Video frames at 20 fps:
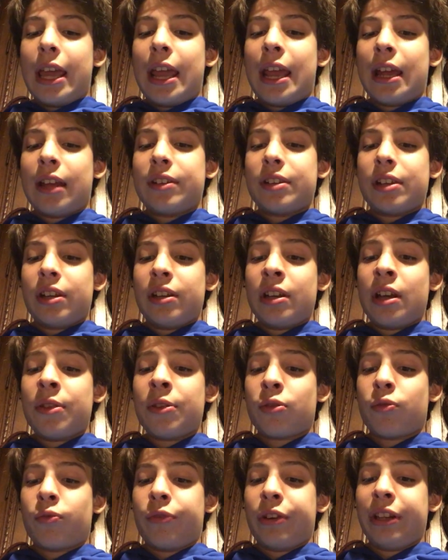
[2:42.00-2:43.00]
And
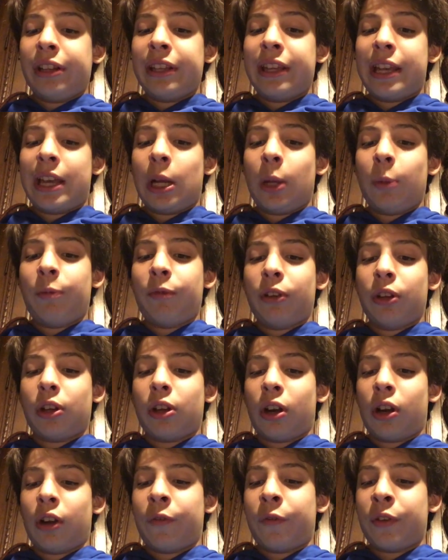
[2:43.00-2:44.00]
another really helpful
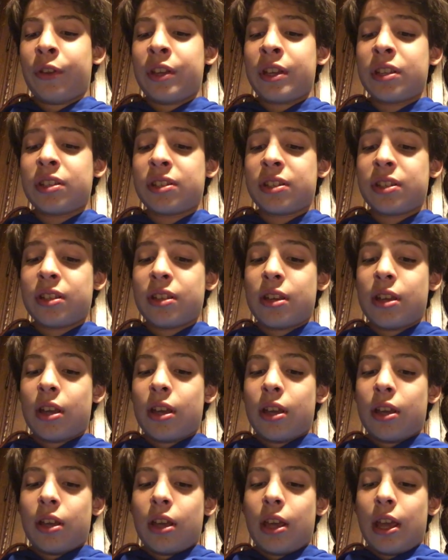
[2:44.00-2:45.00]
card for this
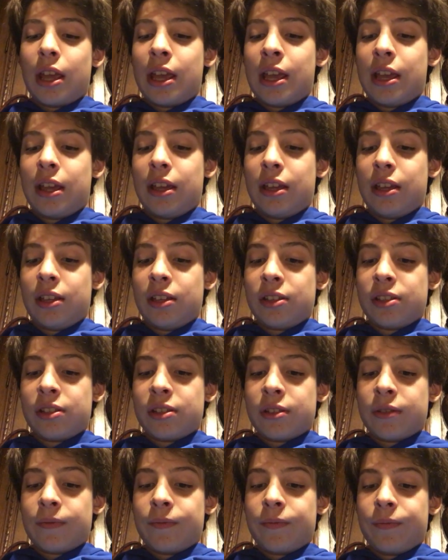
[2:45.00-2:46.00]

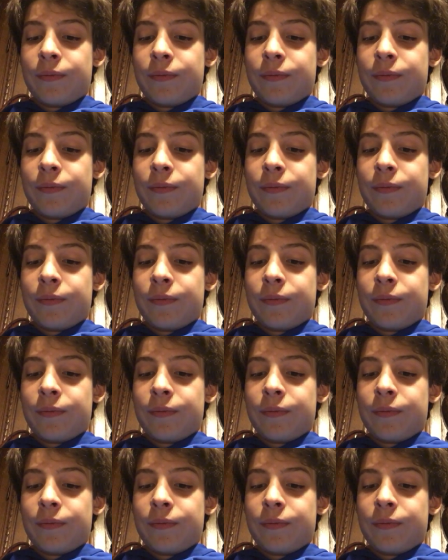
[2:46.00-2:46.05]
is